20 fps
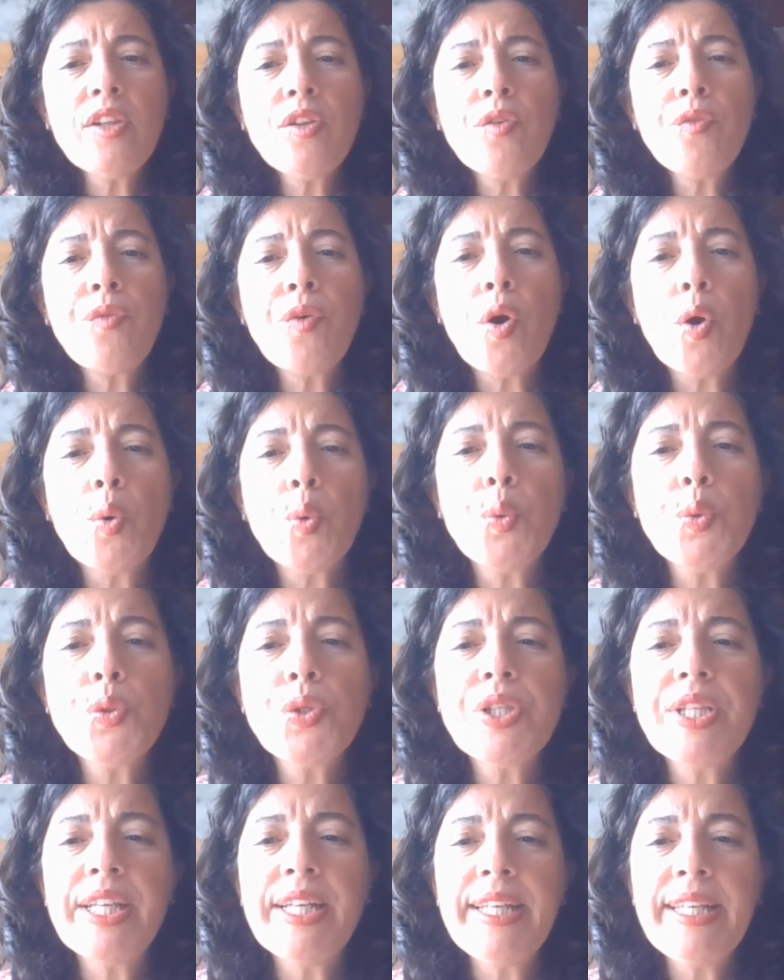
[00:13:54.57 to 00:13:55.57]
to focus
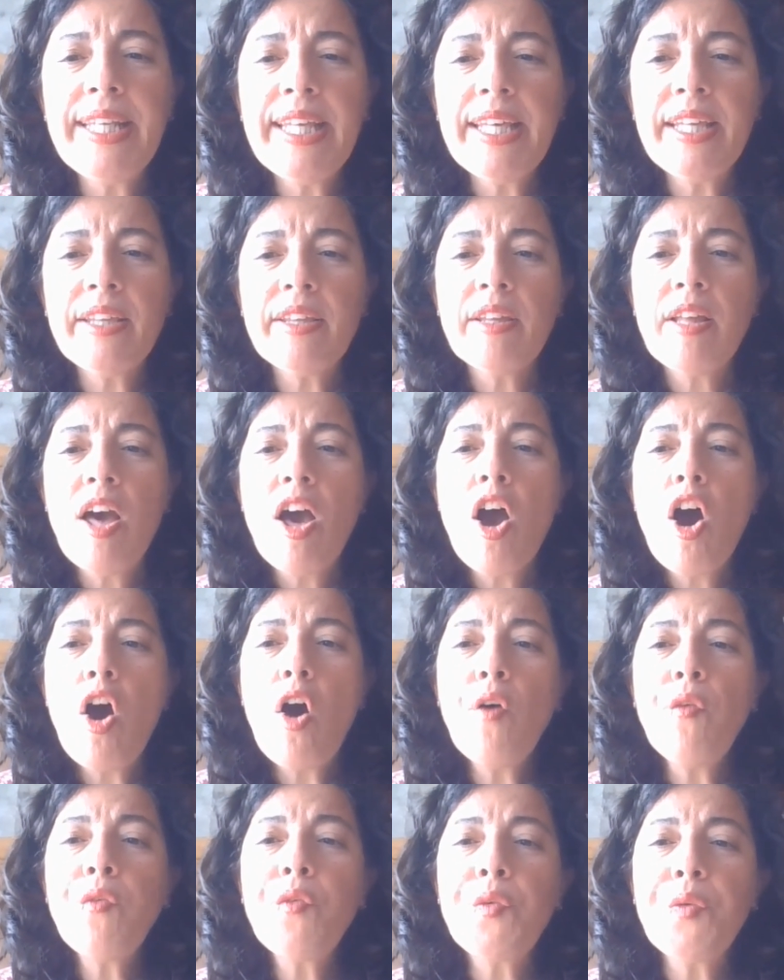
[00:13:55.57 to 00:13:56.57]
the need
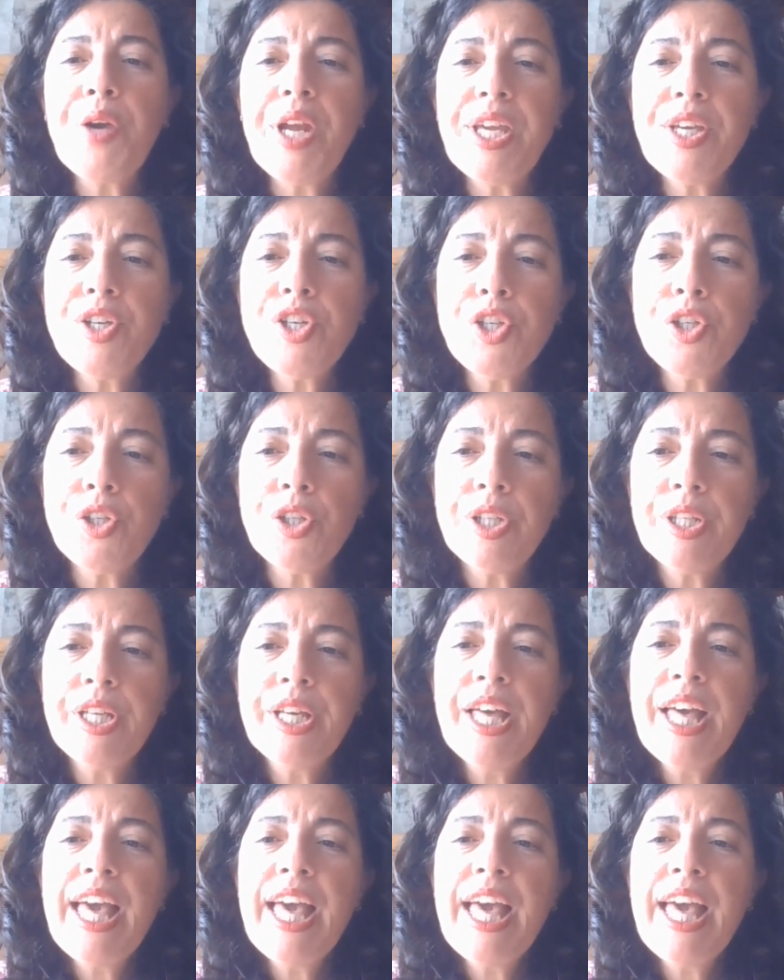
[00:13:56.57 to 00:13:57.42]
of creation